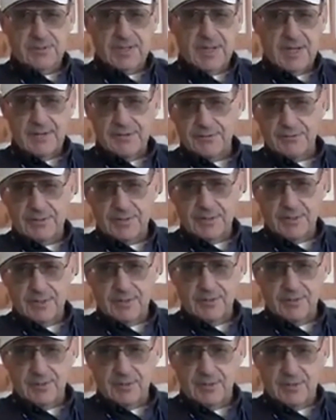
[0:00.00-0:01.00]
be died
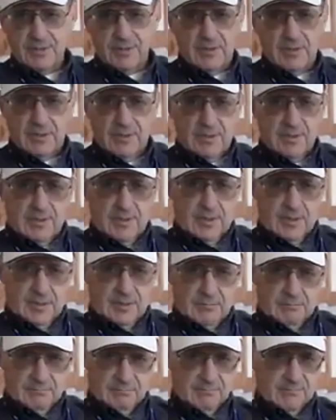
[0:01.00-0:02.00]
300
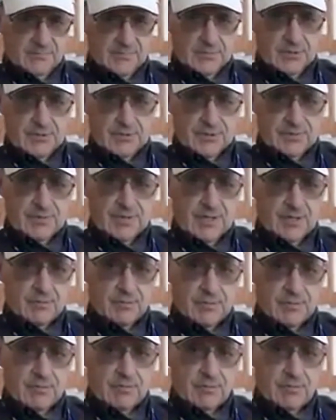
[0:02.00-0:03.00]
years of age
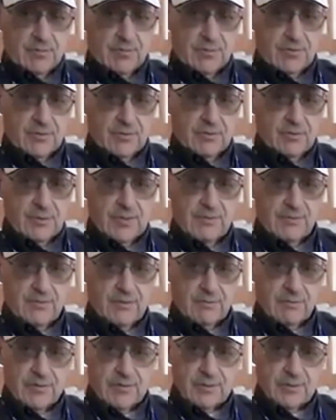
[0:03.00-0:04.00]
with whatever
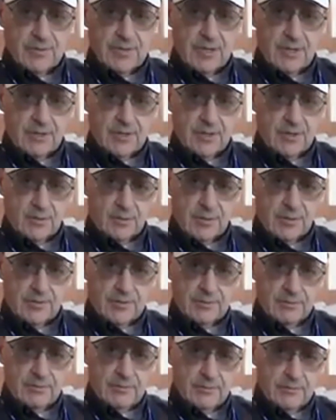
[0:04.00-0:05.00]
your original hair color
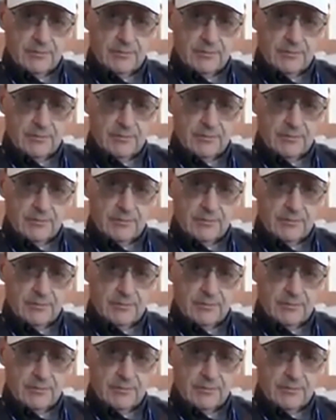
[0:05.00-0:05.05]
was.